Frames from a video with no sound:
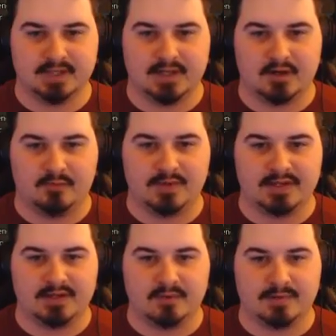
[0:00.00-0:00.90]
Hopefully
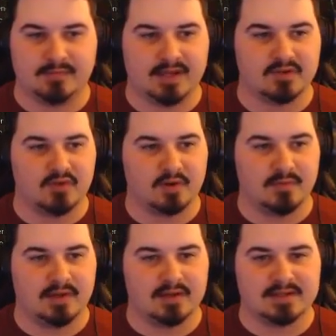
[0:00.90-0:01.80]
nobody played trick on
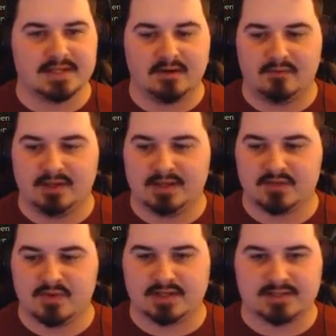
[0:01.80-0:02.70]
me, because I don't want
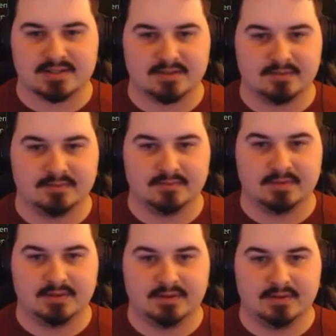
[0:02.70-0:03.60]
tricks.
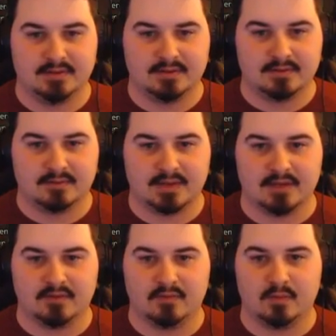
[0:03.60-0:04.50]
Okay,
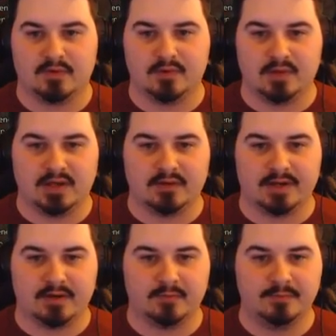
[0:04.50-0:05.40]
what do we do here
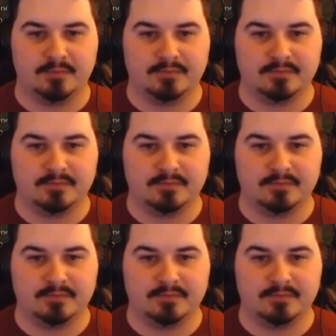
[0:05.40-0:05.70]
now?